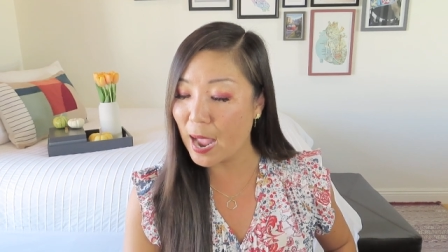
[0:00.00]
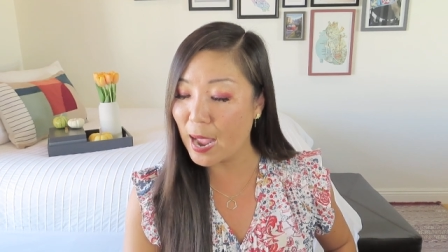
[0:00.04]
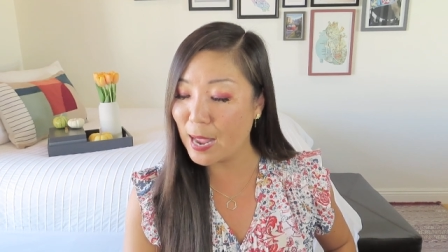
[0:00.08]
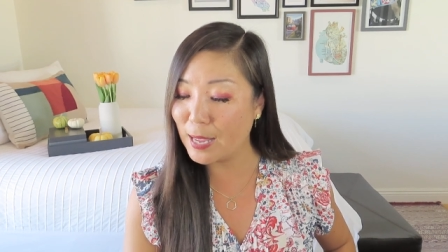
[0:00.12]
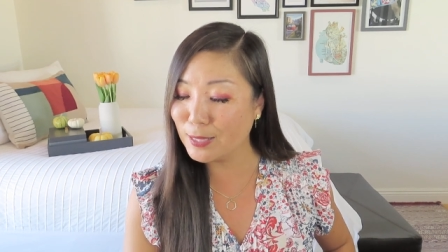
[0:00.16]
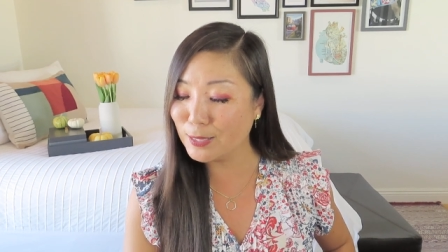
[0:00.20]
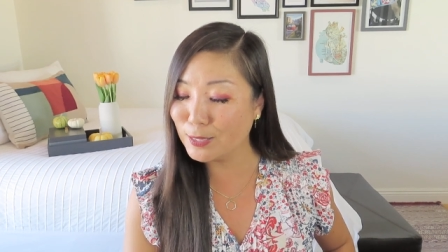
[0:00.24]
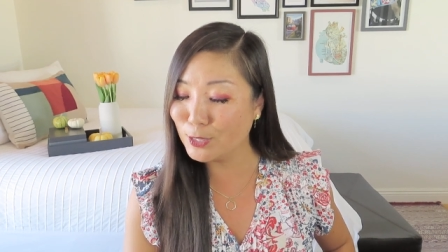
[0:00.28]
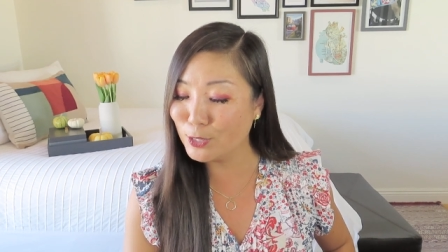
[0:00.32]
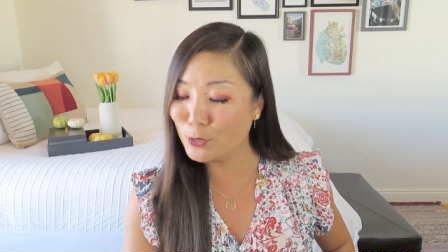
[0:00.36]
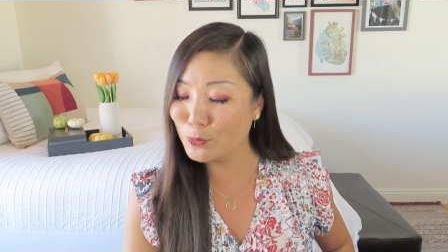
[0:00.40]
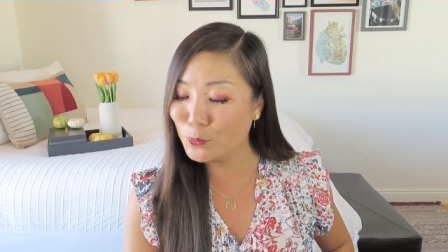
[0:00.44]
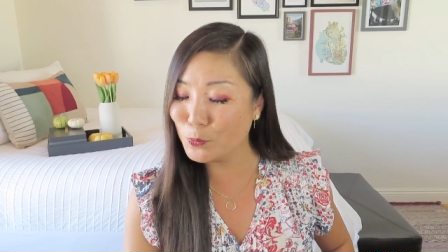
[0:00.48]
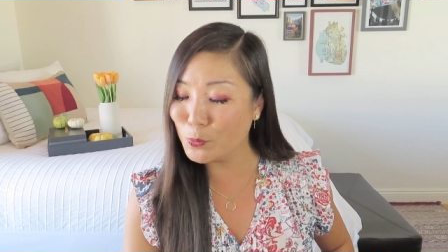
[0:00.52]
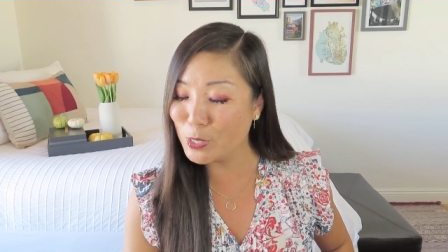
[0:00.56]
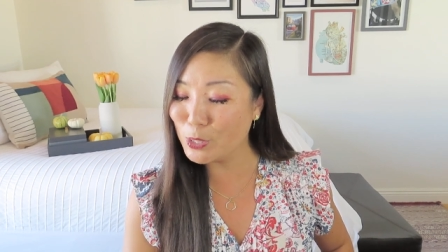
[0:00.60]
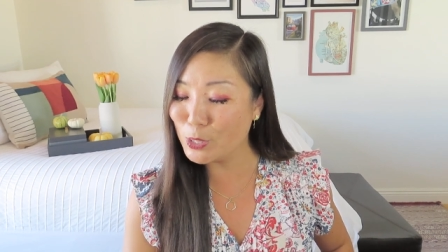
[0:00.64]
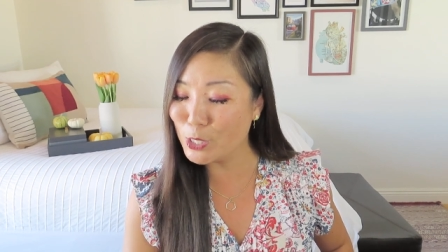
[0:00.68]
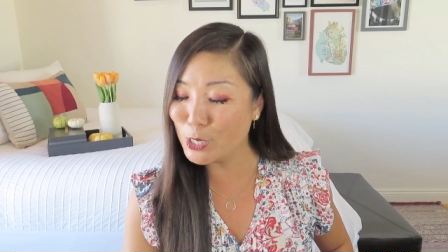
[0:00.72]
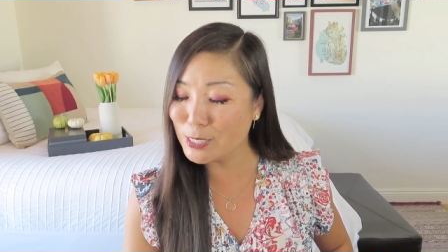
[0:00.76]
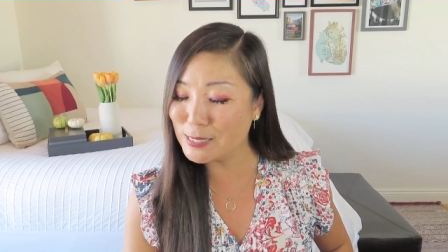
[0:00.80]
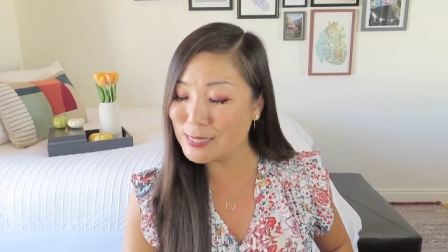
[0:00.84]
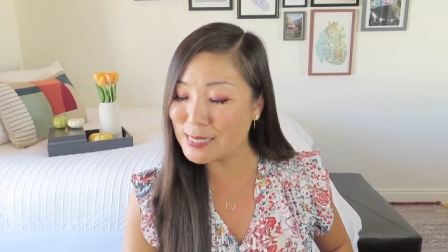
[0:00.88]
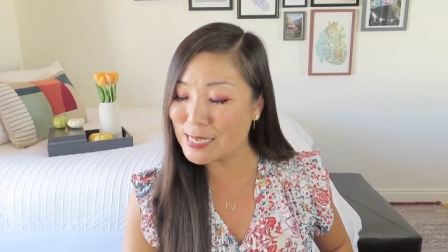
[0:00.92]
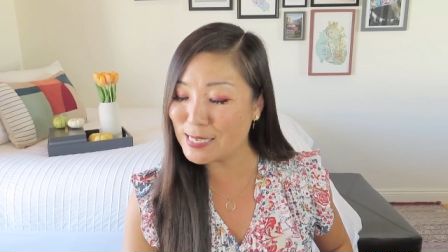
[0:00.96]
I, we
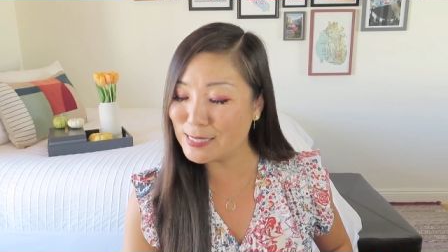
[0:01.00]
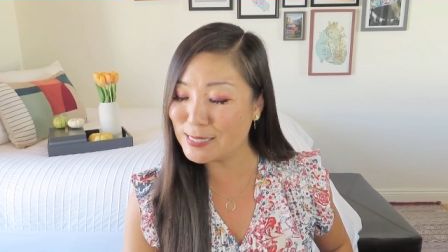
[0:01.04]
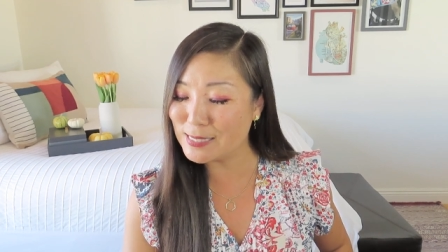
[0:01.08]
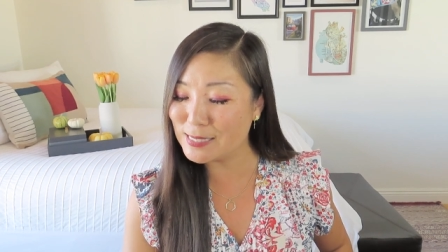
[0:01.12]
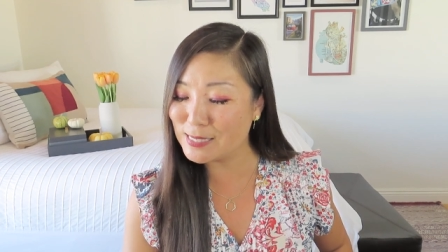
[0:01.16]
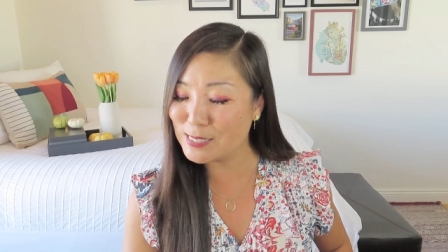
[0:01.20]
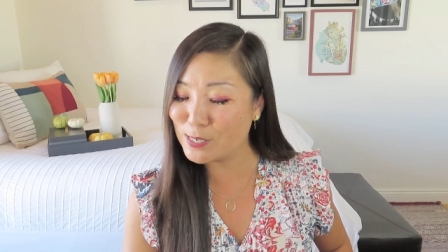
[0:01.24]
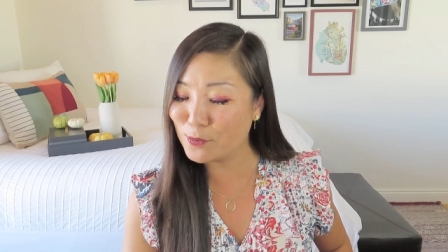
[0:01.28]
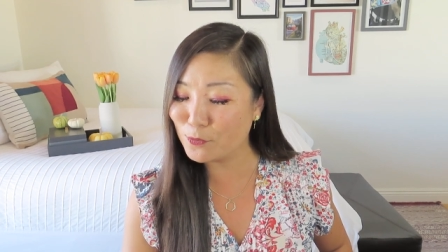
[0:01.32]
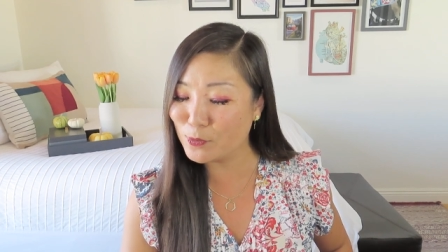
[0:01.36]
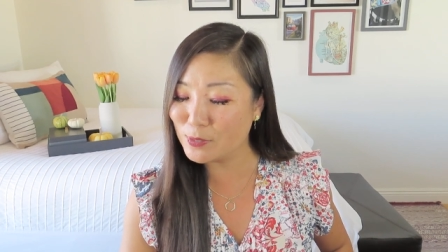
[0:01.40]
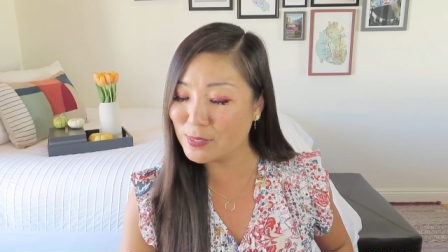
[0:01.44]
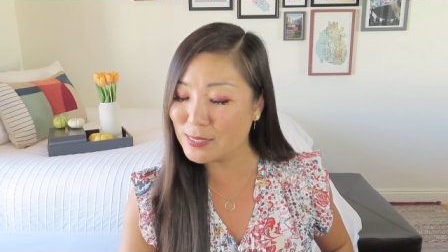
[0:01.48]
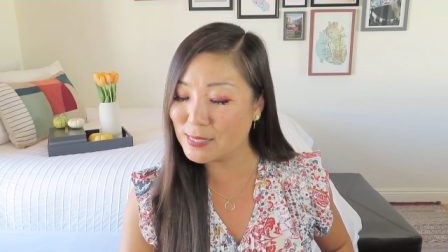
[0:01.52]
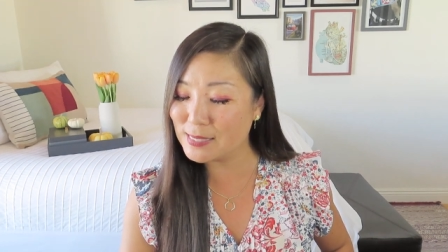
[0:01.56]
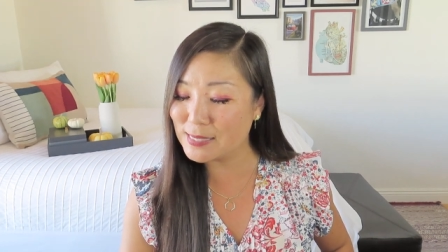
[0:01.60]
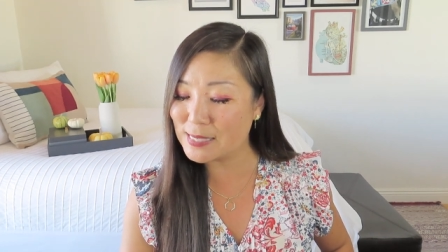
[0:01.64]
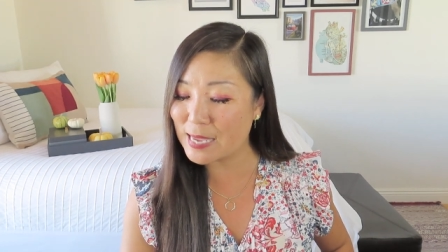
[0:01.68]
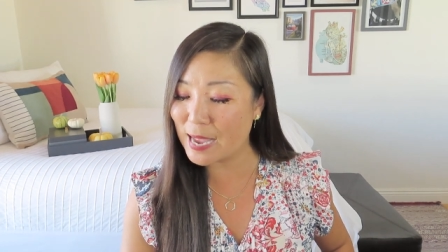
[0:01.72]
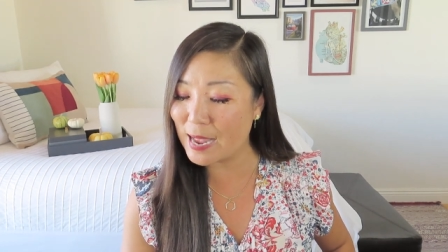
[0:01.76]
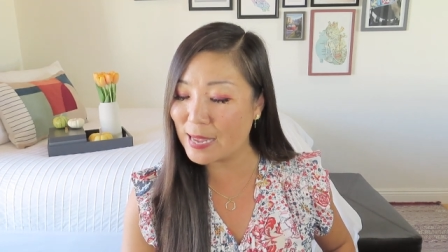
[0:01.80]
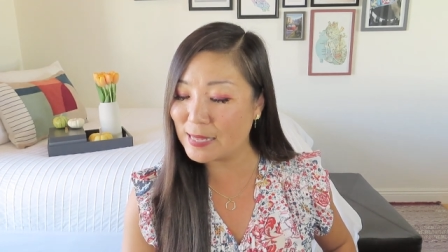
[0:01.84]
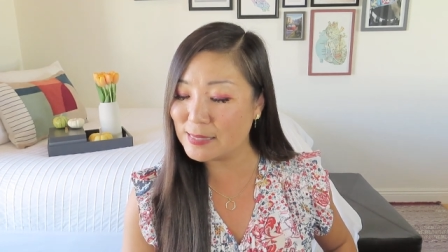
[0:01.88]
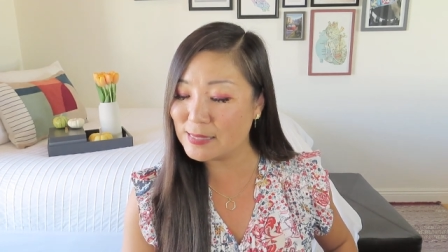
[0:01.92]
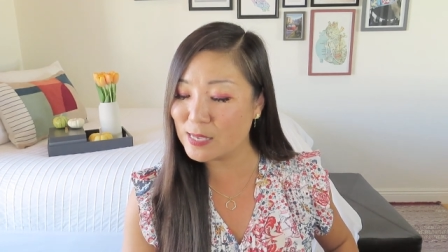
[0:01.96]
looked into different
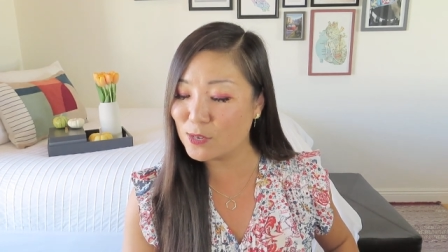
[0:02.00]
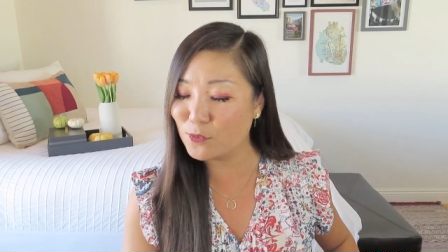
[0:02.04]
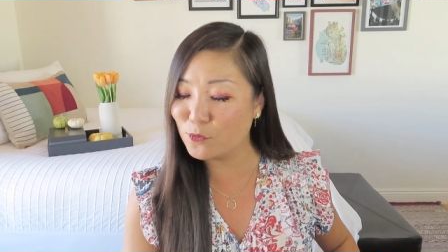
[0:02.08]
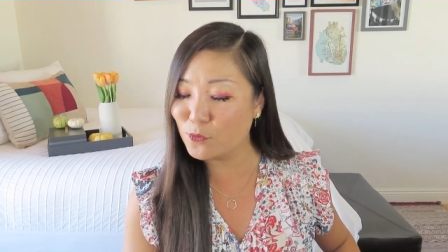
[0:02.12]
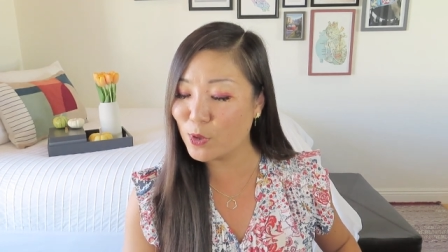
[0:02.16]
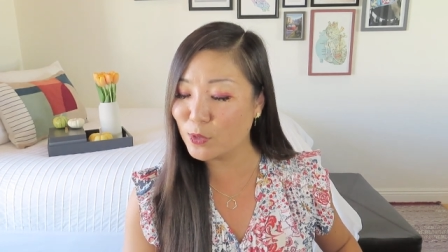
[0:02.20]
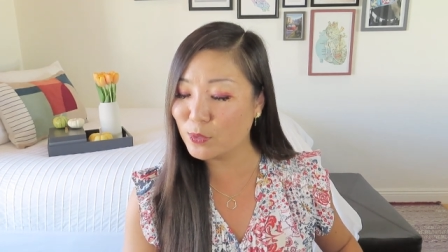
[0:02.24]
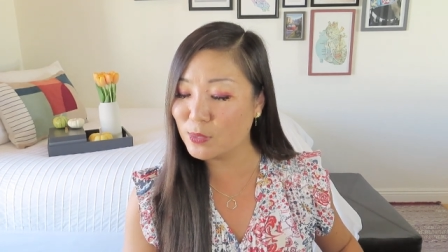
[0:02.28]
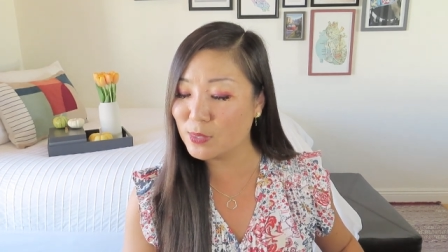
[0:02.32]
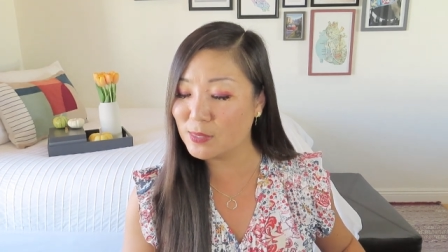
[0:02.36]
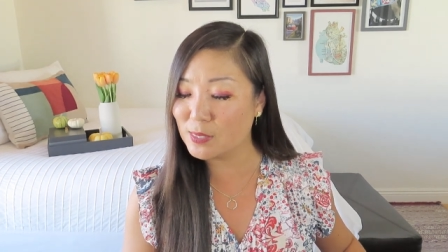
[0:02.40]
designs and felt